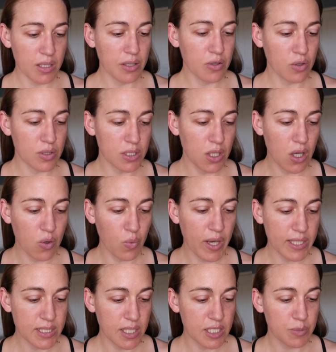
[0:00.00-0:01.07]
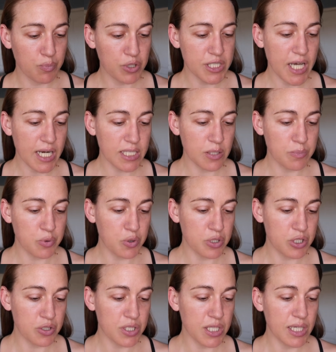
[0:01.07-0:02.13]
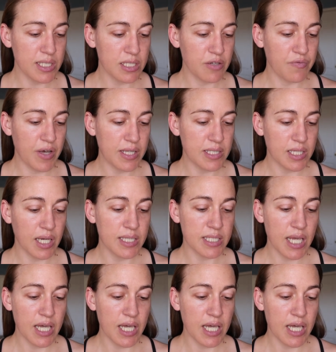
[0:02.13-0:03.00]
A little goes a long way. It says, protect and boost your skin's defense against